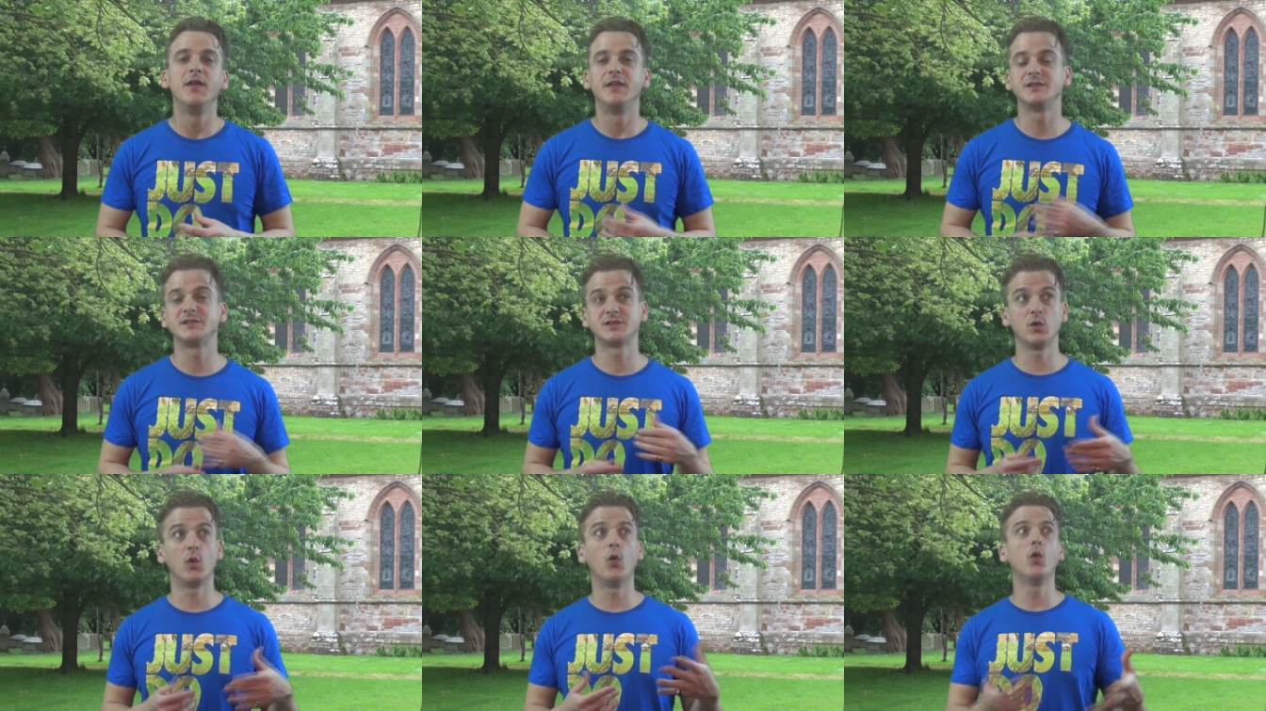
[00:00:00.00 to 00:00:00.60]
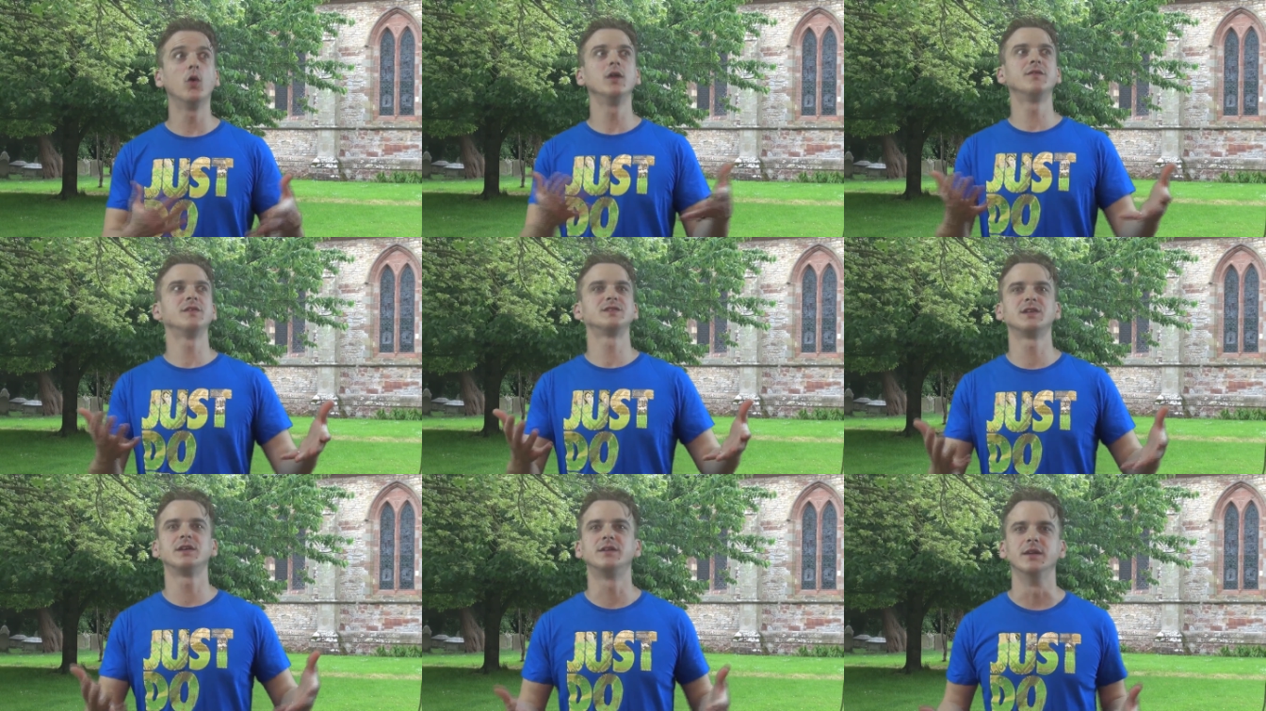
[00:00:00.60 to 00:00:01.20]
they're all of a
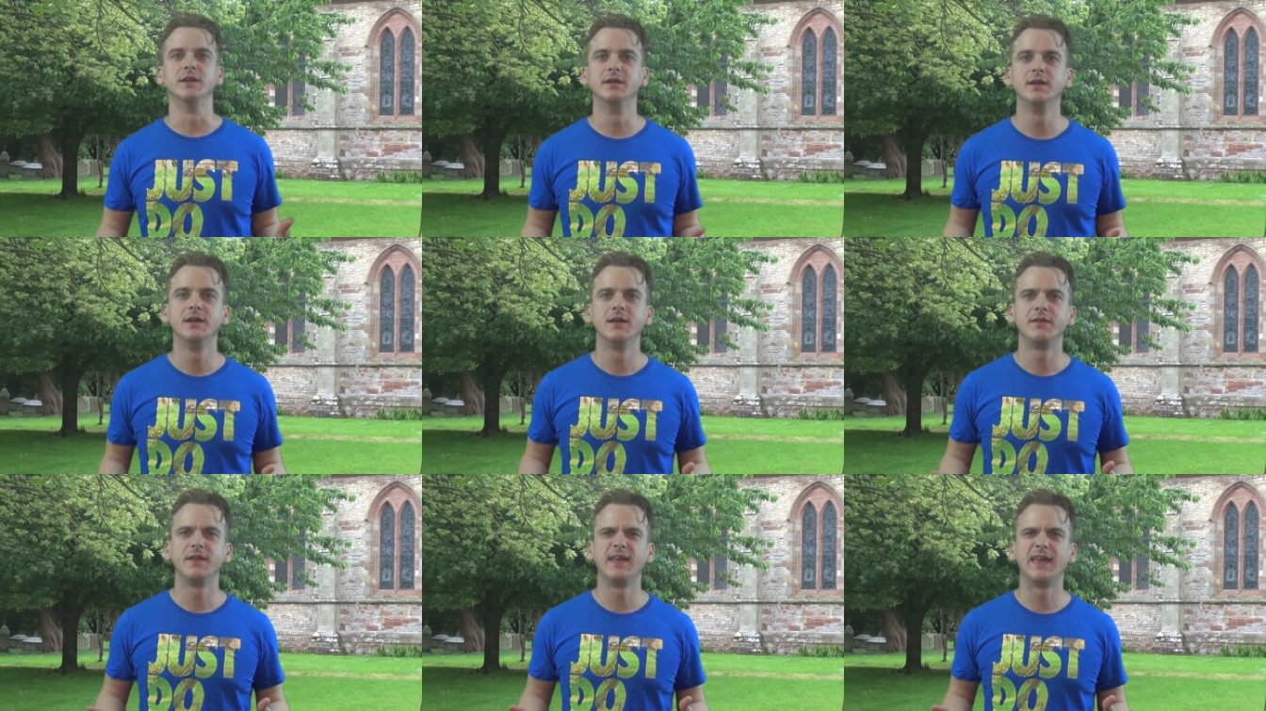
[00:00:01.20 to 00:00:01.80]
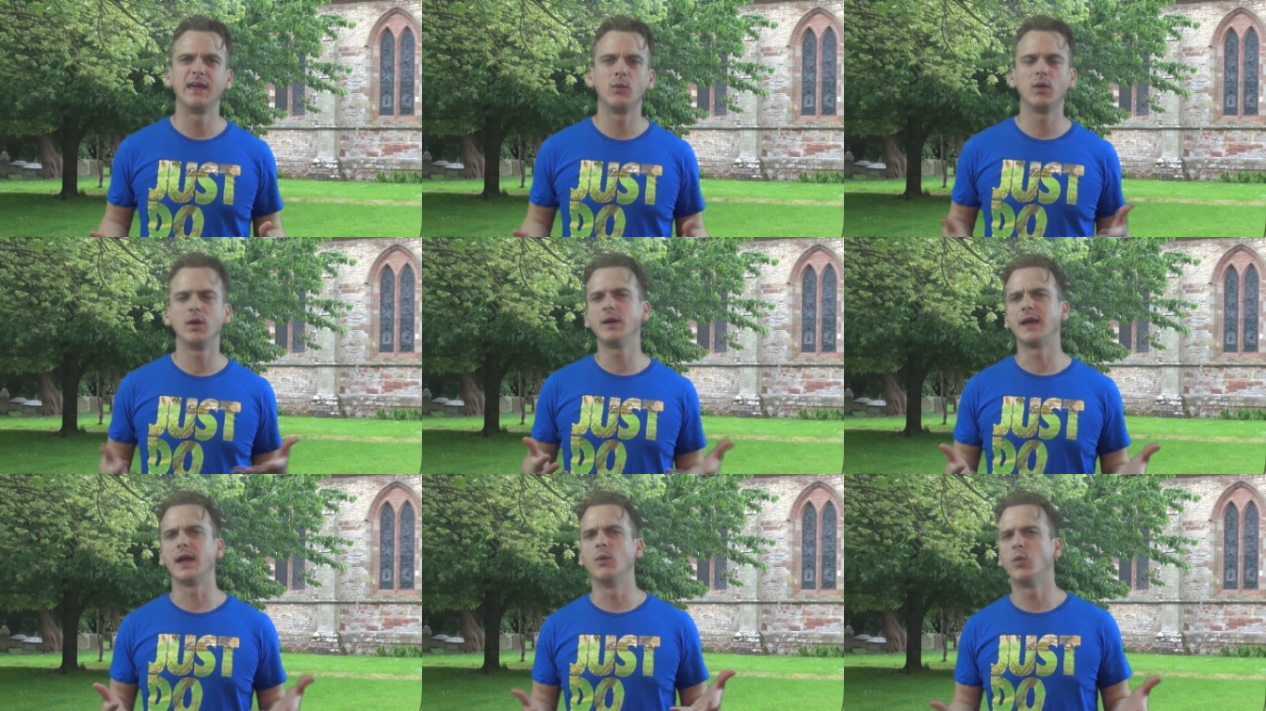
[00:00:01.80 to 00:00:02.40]
sudden thinking,
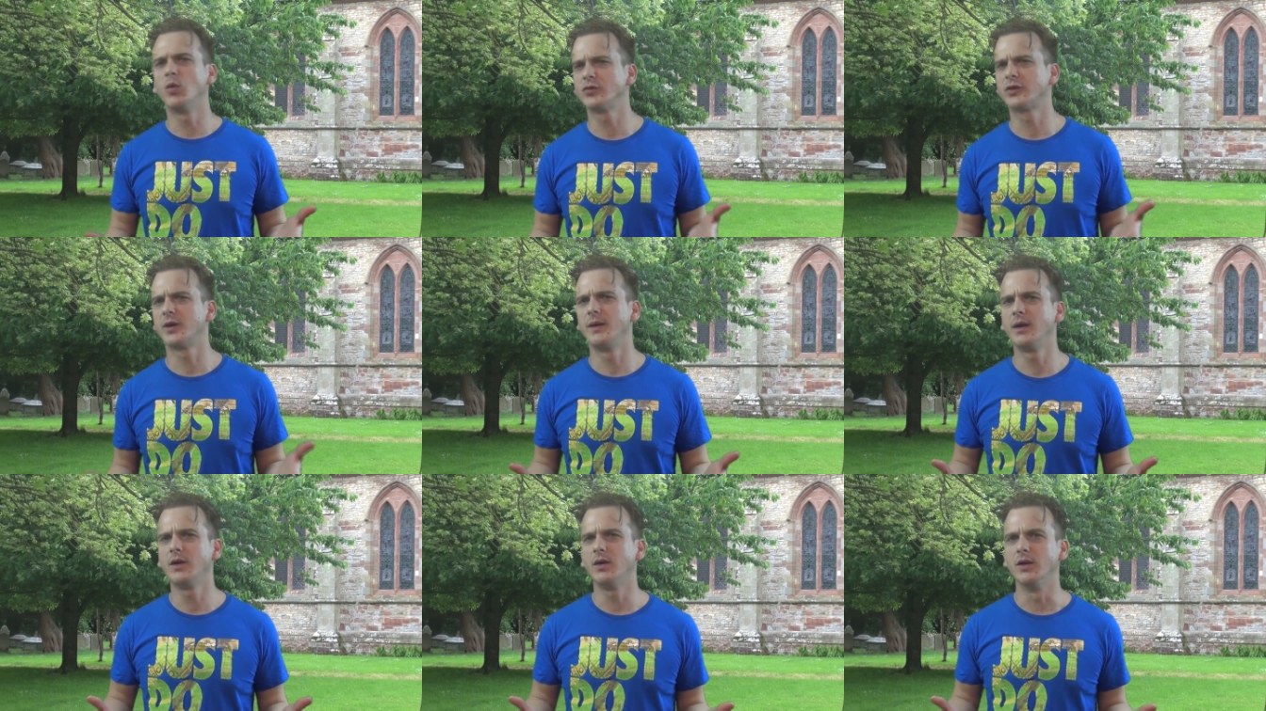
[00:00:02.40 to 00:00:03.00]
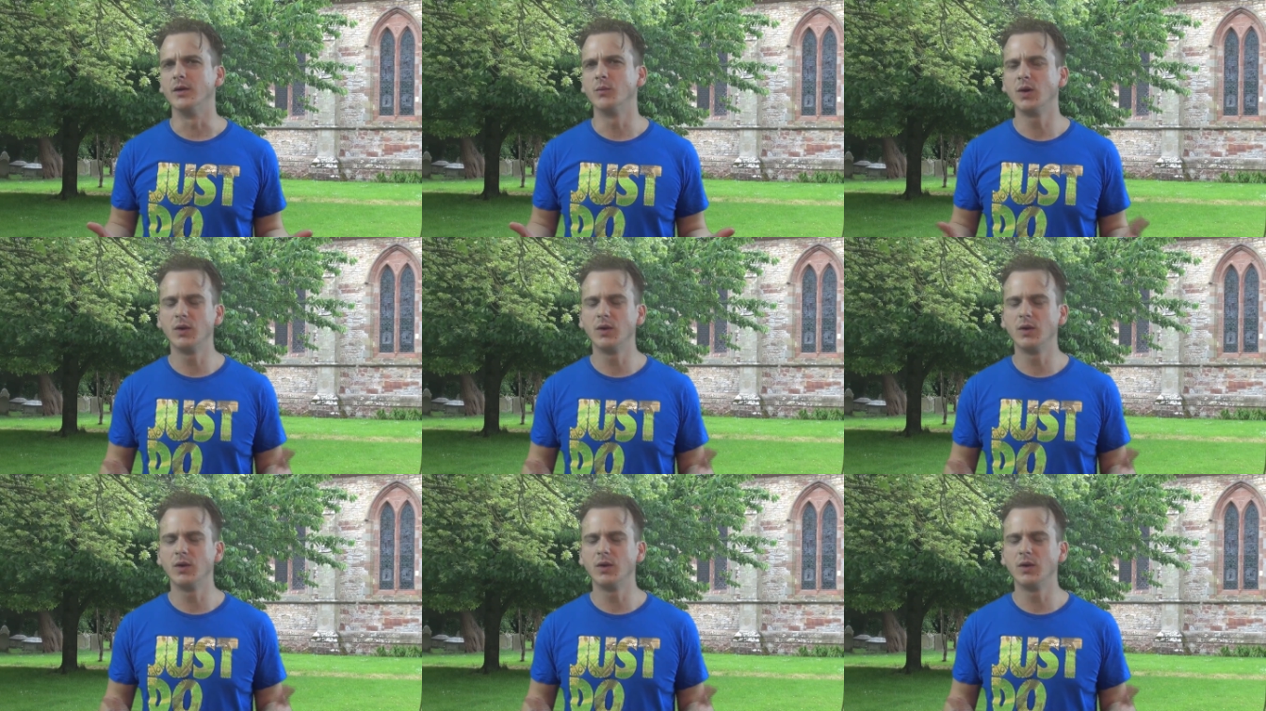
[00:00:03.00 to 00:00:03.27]
well, okay, what's going on?